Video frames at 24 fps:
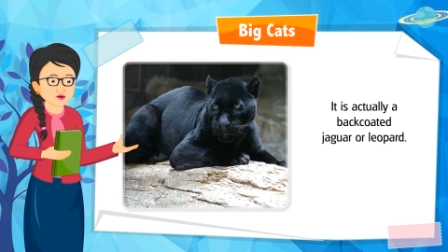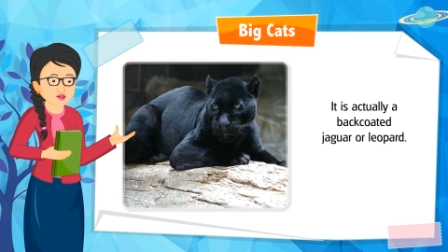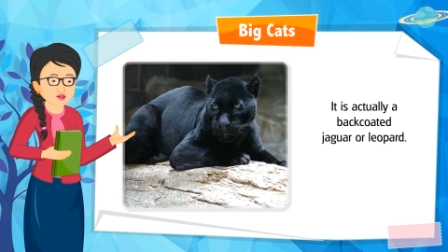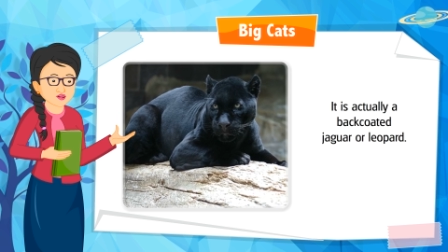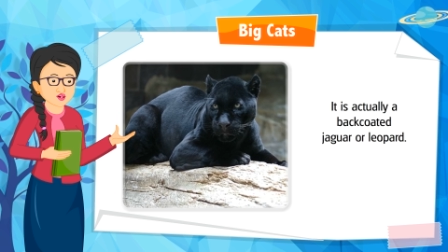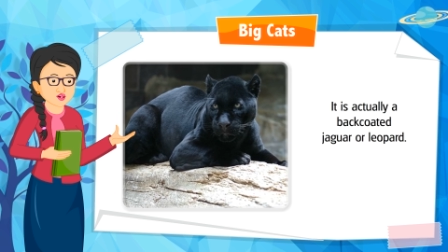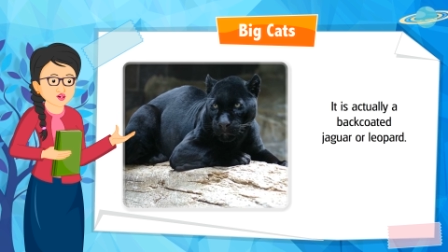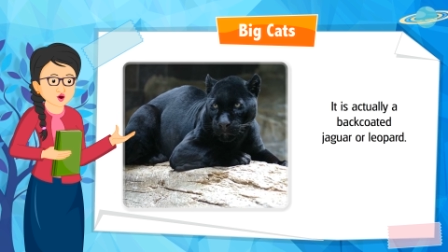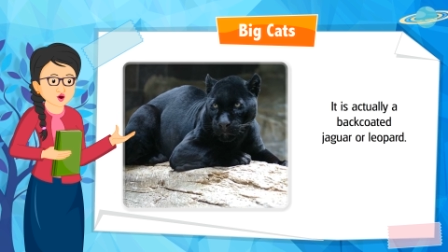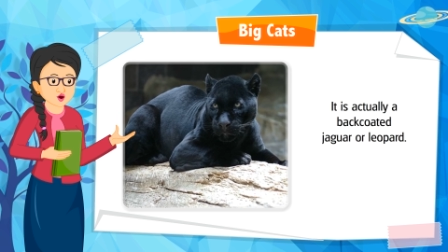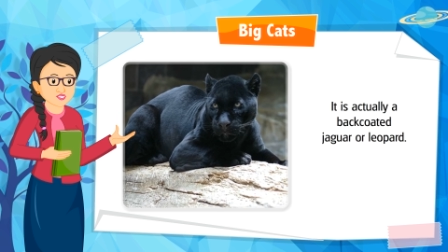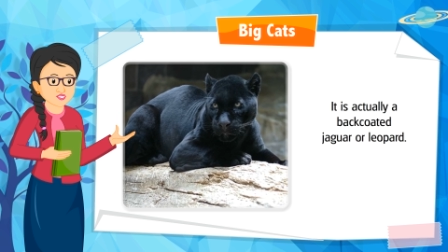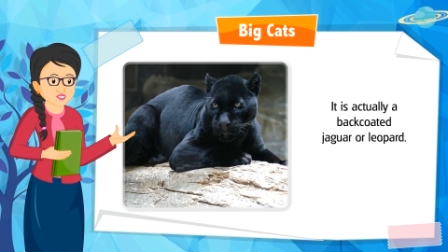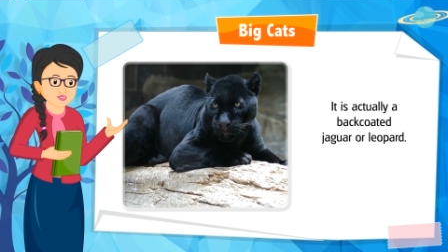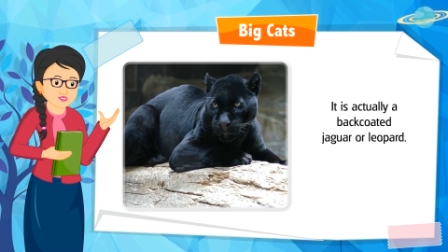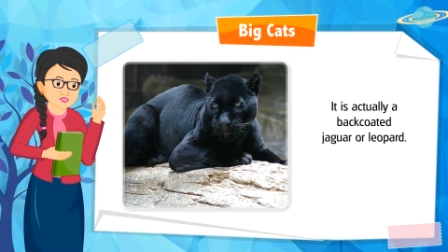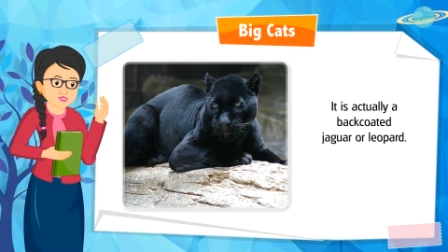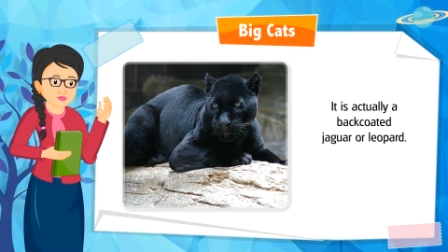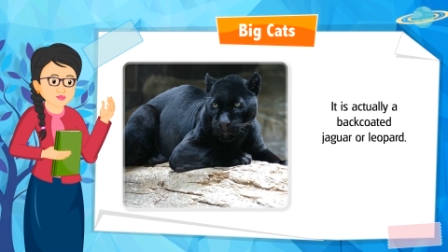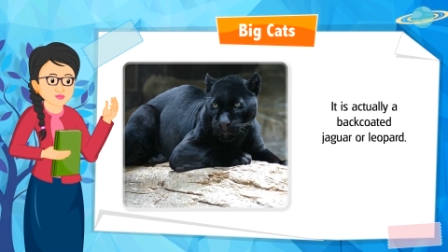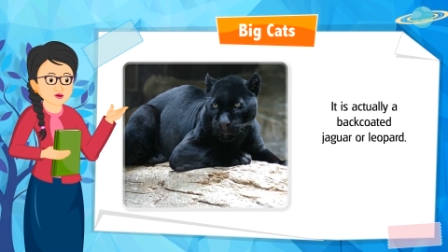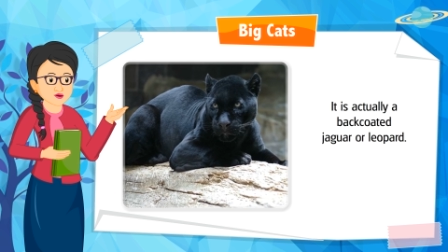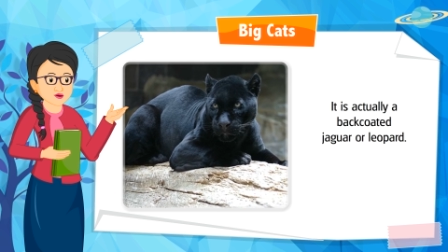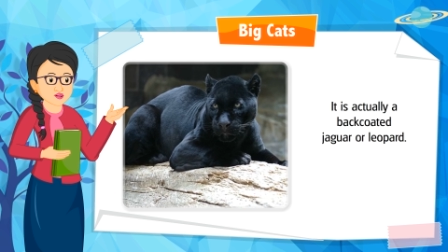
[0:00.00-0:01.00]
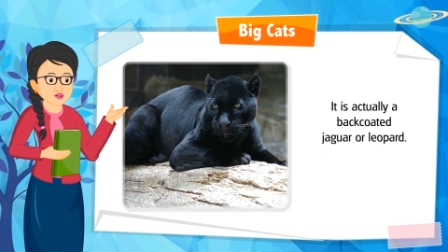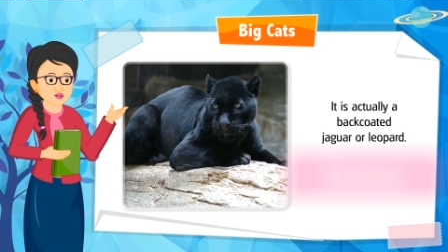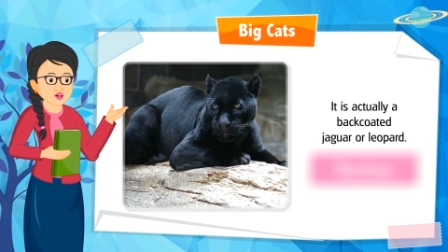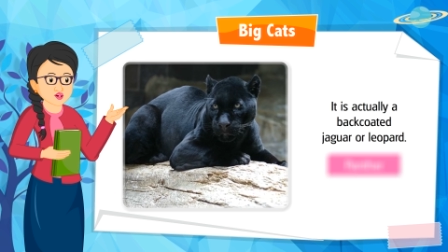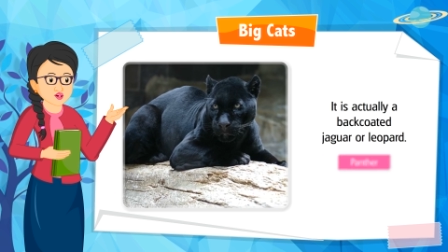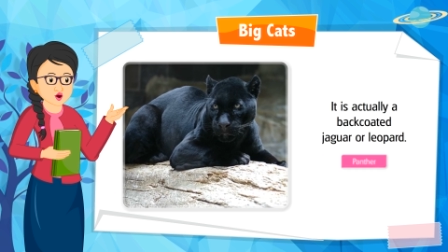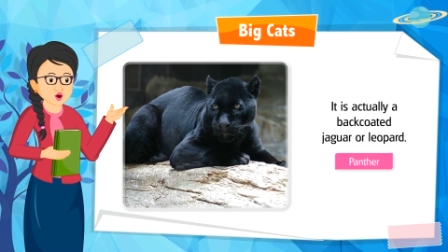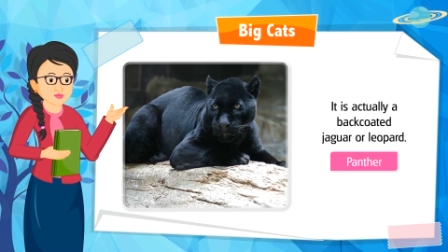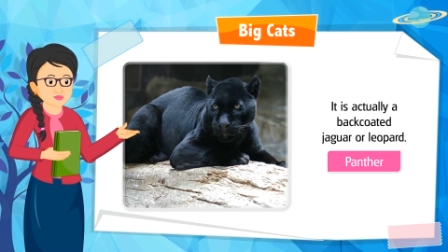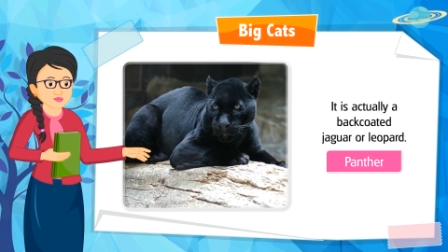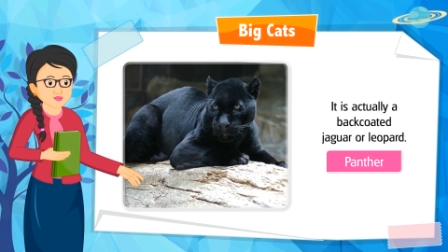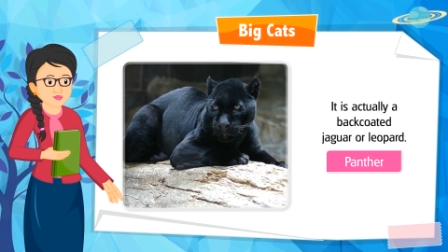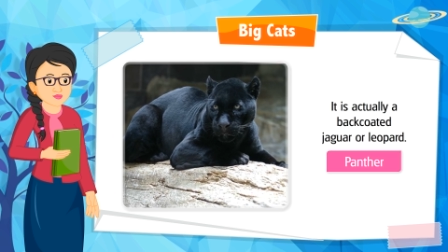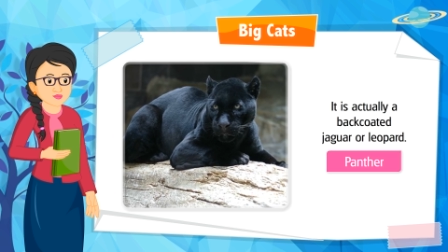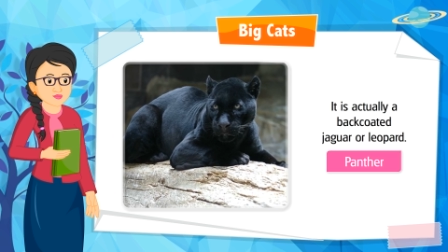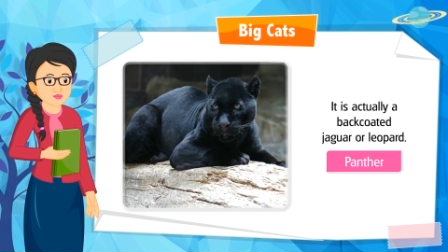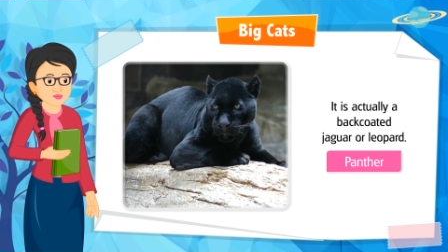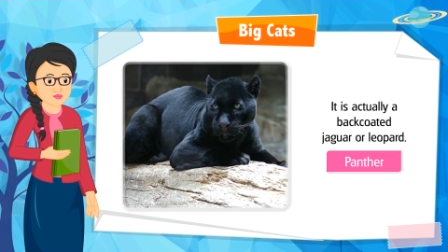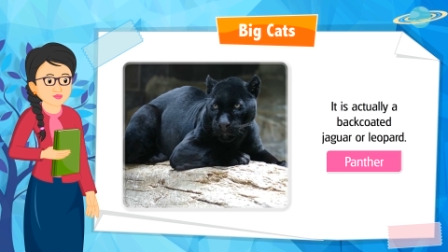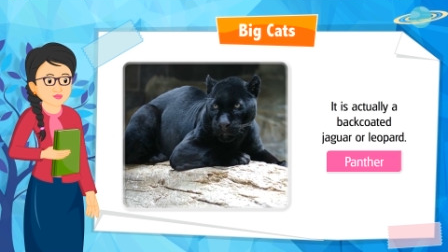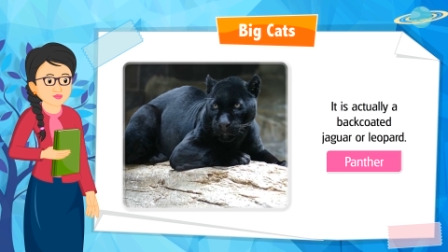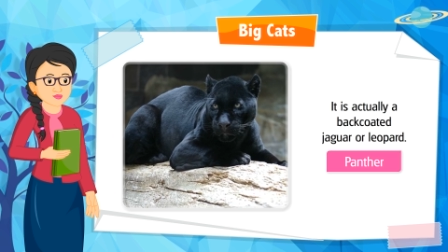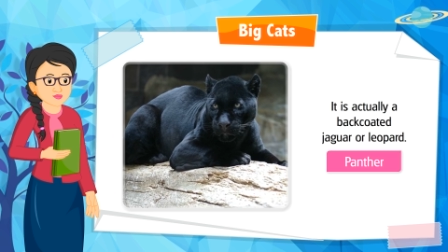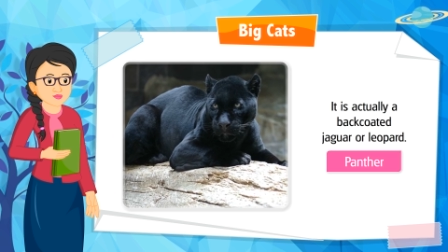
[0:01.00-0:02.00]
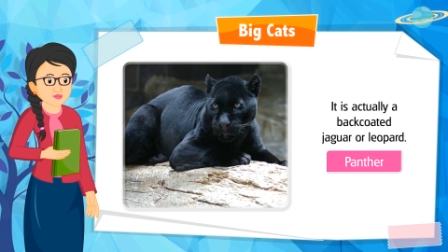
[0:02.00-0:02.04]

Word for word: it? Panther.